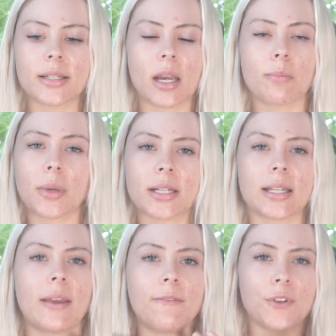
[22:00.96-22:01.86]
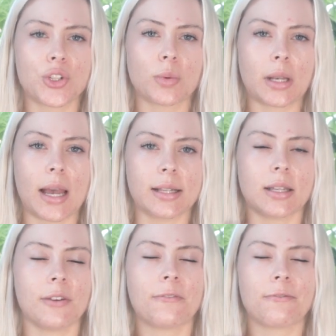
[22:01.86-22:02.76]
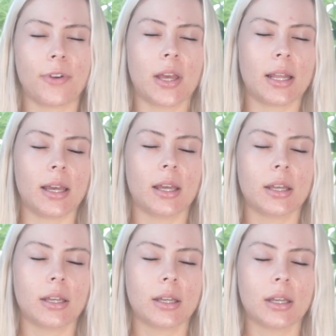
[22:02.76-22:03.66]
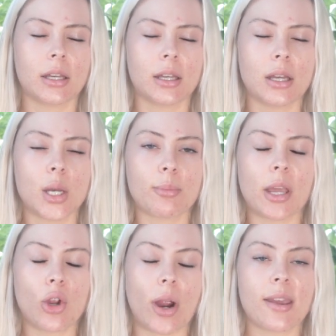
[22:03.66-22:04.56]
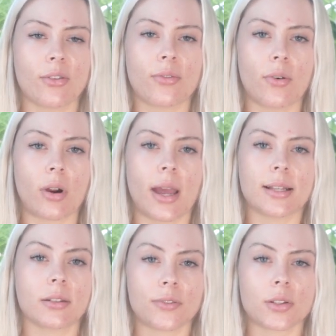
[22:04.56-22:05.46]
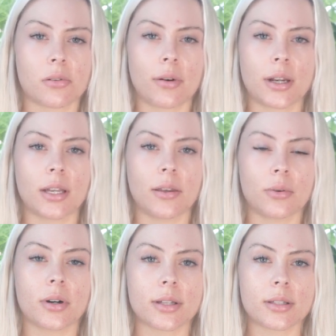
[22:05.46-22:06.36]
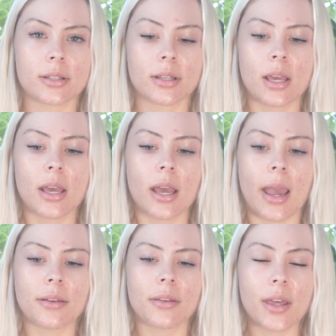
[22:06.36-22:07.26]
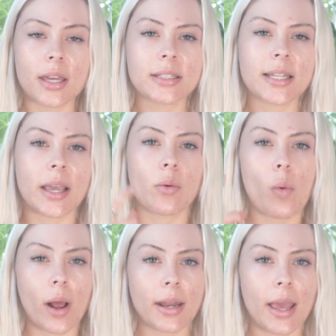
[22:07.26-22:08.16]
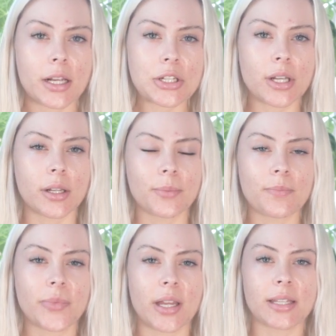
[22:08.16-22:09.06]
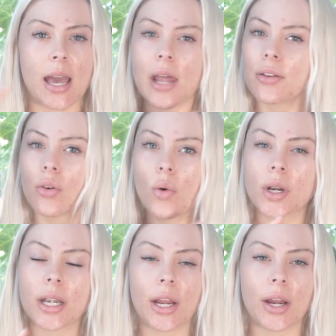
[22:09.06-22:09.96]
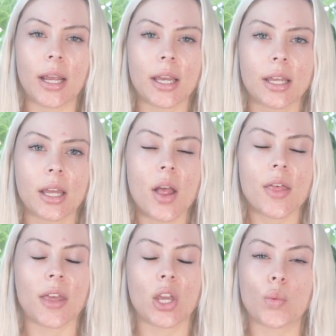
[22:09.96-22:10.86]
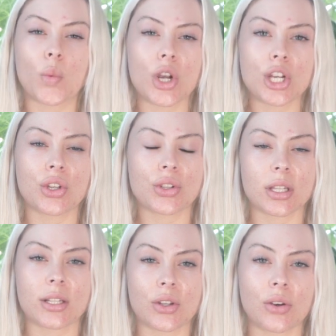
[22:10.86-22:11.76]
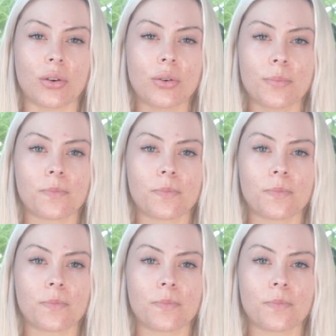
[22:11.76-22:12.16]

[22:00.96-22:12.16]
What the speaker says: down, meditate, visualize it, feel it. Be grateful for it as if it's already yours. And then take one action that's out of the ordinary that you wouldn't usually do